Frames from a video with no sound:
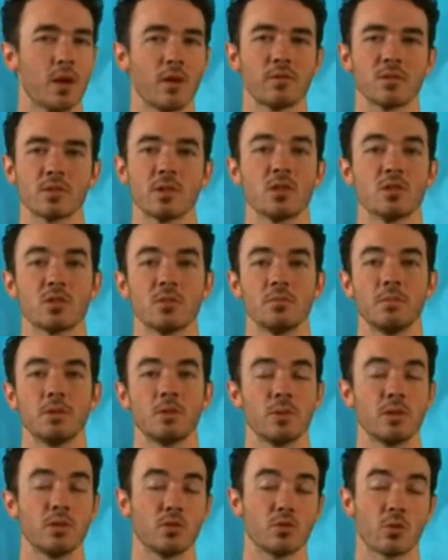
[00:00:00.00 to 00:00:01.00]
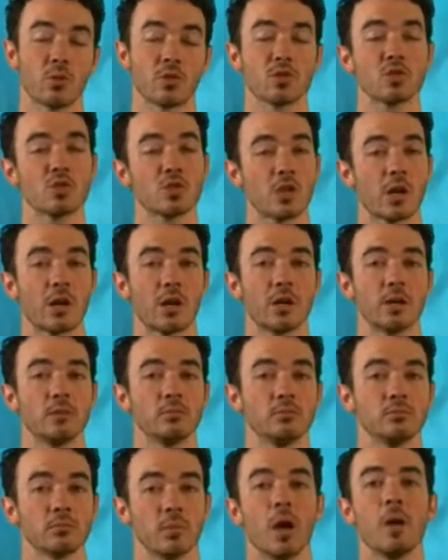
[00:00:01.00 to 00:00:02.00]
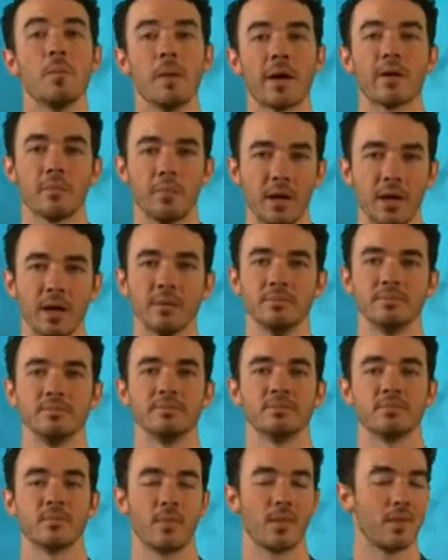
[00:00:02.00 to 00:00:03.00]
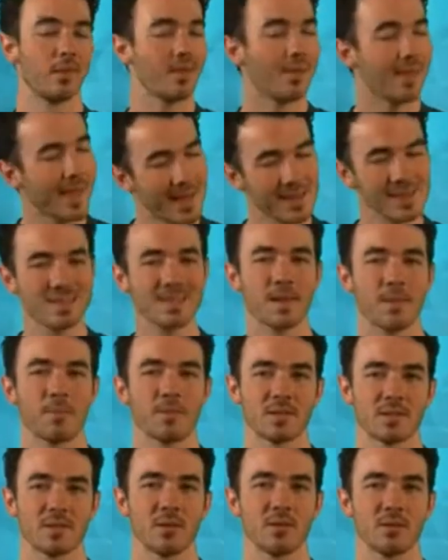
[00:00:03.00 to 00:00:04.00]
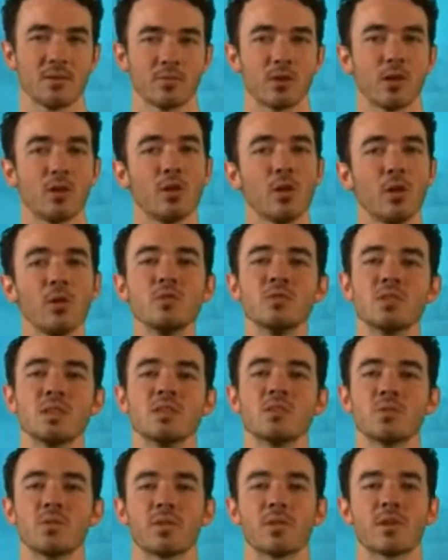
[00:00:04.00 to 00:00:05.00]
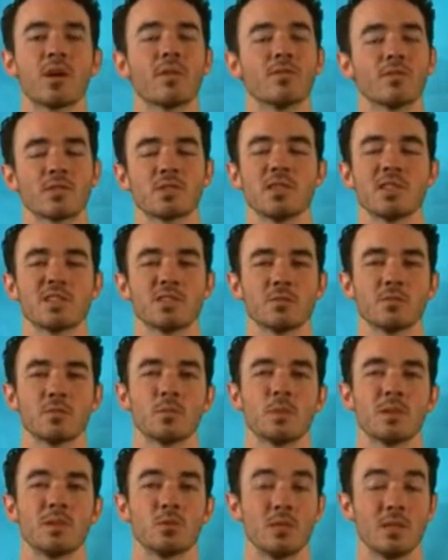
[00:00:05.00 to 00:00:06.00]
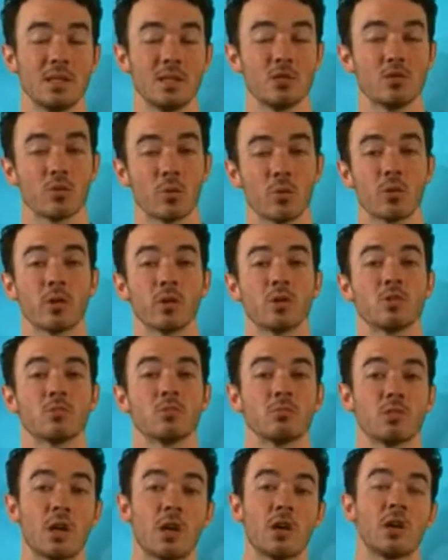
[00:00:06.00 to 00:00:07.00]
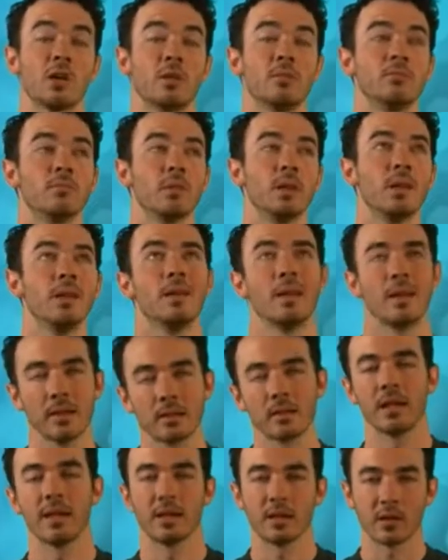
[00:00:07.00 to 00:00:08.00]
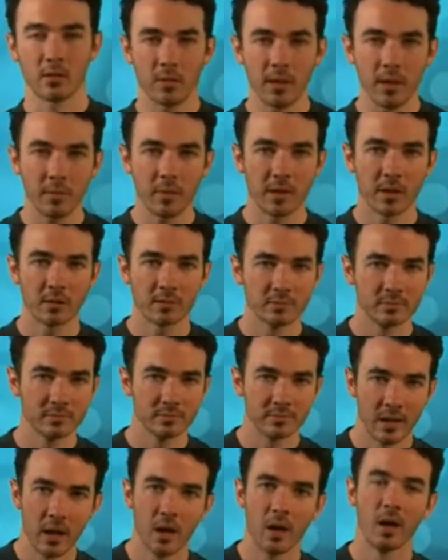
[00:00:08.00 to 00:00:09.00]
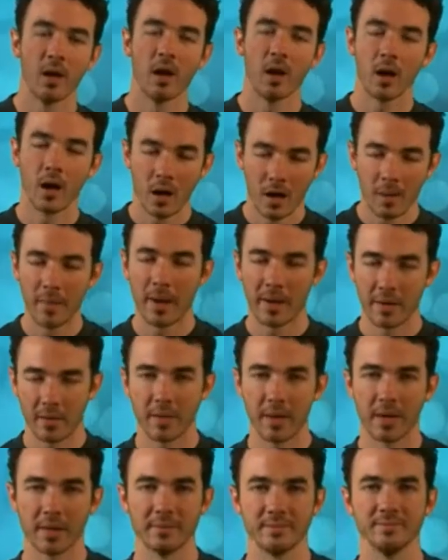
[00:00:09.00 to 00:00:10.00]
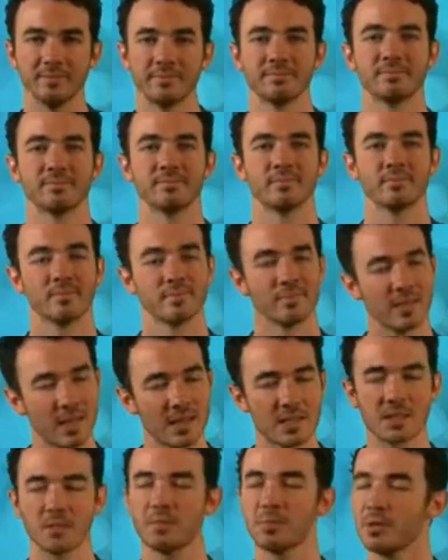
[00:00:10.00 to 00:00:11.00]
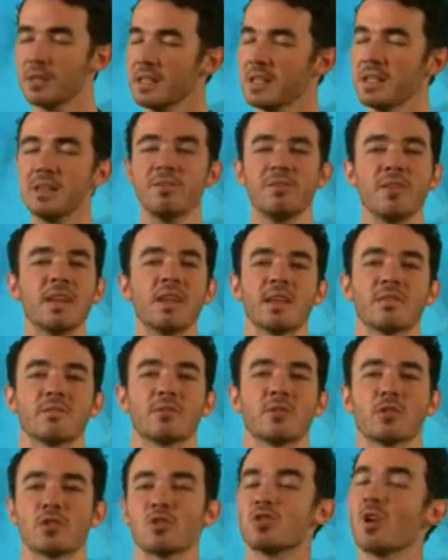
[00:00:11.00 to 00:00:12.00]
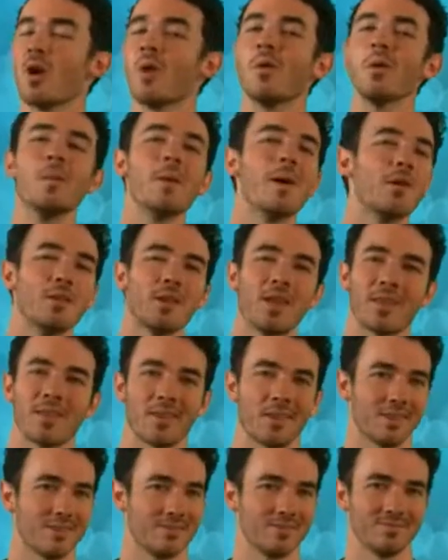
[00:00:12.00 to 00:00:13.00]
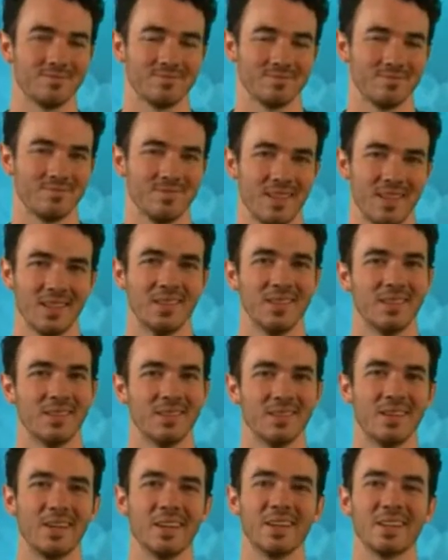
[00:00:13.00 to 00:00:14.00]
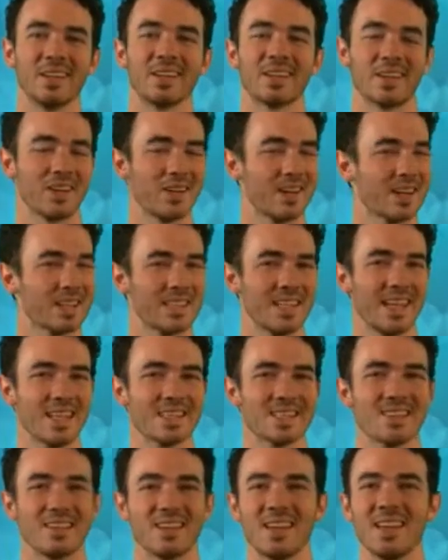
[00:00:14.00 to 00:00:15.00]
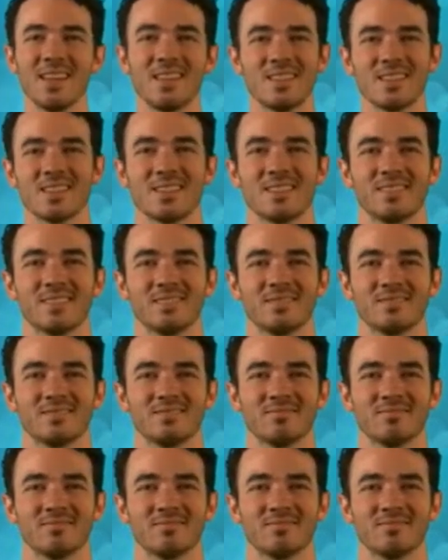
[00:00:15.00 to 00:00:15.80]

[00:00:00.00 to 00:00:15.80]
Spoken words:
with a conversation between George and Jerry about a button. The last episode closes with a conversation between George, Jerry, and Elaine and Kramer about a button. It's completely fitting for a show about nothing. Well, your correct answer is